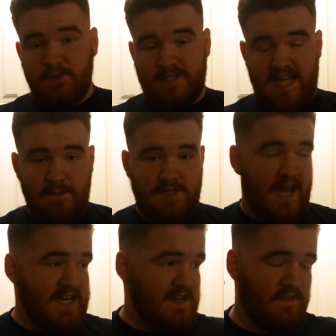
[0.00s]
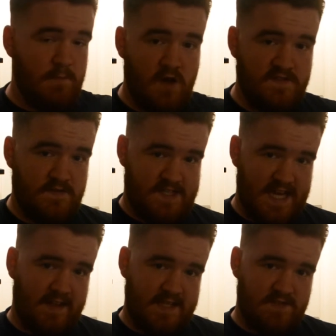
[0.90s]
to attempt any of the moves you've
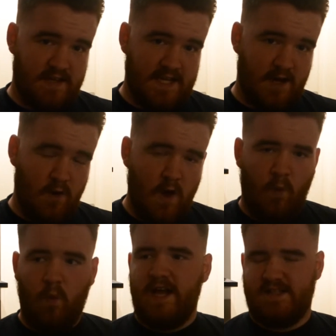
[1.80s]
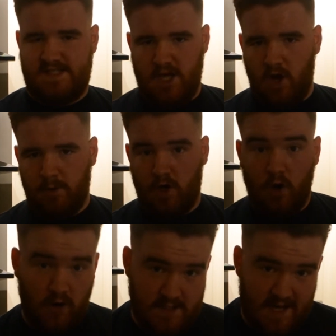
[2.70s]
seen in this video while sober
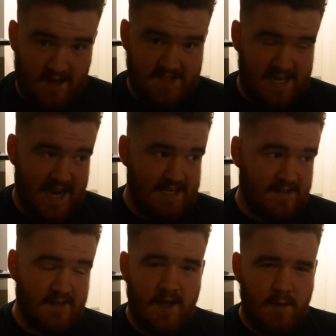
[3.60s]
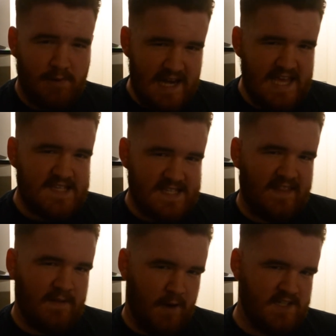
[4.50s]
or intoxicated, please
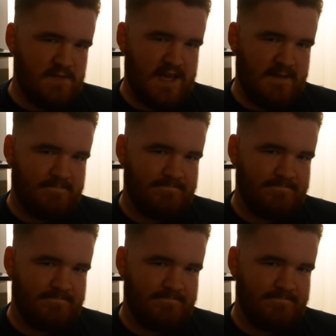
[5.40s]
send them on to me.